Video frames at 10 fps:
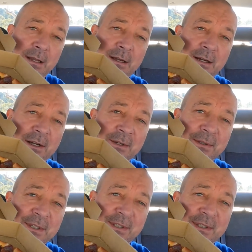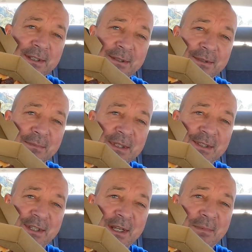I can already see it looks a bit
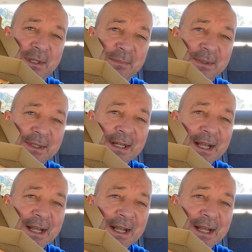scabby, but